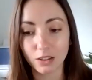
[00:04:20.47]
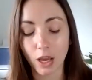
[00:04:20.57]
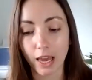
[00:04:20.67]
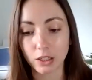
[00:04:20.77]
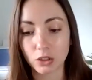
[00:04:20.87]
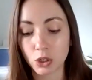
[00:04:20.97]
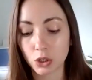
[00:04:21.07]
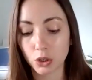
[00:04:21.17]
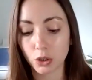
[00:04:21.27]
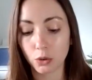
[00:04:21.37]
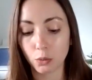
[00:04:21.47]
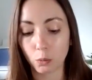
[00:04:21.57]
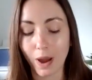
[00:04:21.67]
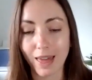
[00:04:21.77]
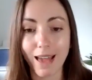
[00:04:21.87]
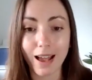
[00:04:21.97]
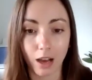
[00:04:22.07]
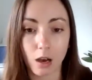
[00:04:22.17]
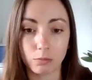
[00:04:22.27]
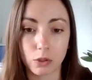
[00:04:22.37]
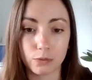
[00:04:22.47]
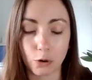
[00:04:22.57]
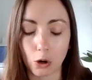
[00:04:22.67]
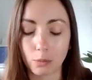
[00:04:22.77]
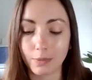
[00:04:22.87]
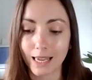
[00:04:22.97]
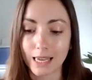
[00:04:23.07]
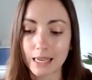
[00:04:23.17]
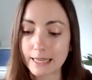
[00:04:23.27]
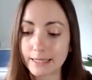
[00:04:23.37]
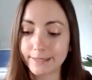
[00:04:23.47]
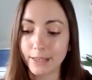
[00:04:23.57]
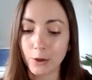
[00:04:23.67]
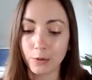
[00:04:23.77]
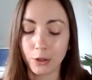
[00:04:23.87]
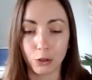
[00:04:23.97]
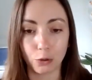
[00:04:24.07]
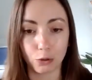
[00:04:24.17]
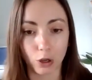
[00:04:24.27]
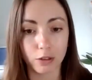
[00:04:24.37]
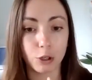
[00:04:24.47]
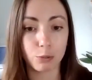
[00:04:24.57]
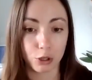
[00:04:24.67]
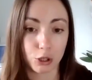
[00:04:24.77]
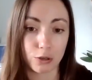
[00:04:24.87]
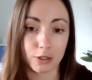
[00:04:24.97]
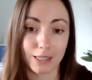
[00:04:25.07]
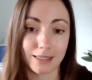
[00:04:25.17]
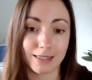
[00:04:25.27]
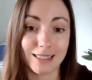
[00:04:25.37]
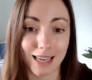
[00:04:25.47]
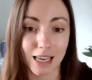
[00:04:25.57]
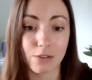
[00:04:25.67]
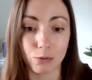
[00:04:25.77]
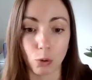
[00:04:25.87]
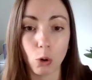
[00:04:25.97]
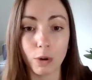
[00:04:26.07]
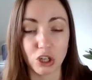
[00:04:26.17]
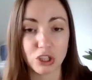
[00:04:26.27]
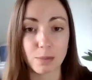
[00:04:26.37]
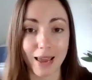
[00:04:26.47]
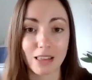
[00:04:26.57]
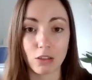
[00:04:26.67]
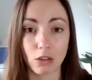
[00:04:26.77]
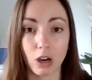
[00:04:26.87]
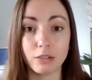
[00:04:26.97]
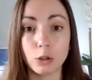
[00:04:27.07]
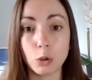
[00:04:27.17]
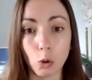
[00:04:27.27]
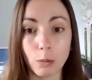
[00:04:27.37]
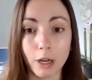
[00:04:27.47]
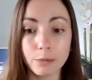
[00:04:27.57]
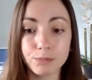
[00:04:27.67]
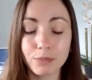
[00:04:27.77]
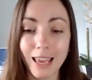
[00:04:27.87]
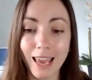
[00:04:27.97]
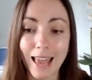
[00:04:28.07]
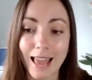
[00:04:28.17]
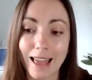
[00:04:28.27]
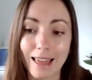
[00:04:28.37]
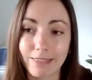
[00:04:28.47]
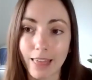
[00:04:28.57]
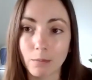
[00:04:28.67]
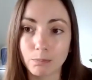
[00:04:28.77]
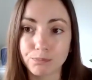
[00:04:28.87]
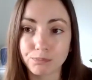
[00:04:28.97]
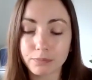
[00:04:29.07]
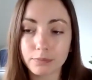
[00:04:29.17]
And where that comes from is your thyroid produces the T4, which is your main thyroid hormone, and then